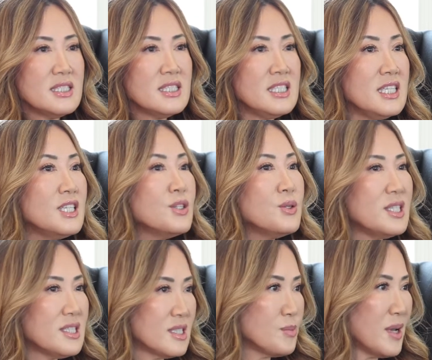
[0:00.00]

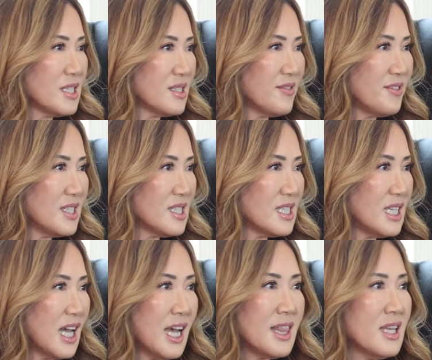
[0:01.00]
decrease specificity,
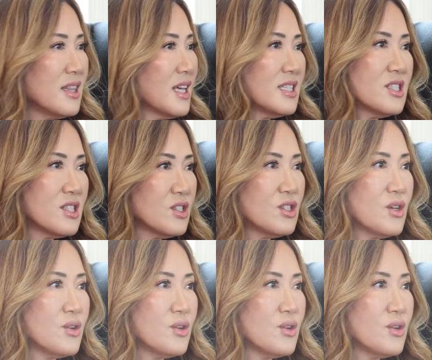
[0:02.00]
I think that's just so